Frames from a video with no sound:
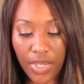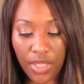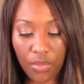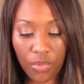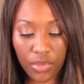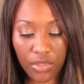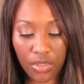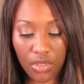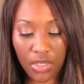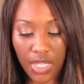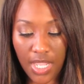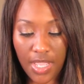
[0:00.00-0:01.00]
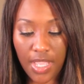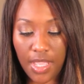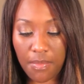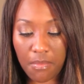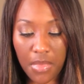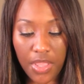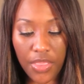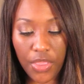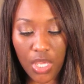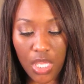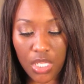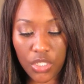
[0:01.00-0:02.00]
I ordered a month
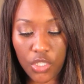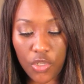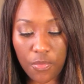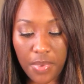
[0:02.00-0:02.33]
on two